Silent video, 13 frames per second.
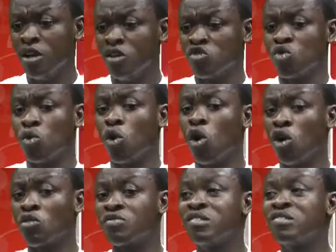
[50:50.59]
So all
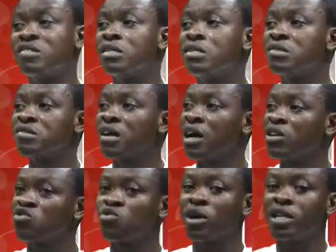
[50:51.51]
of these things
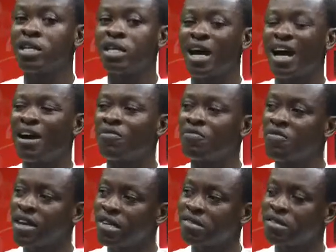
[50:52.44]
actually
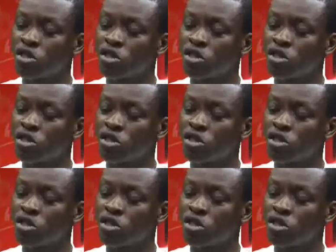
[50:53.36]
affect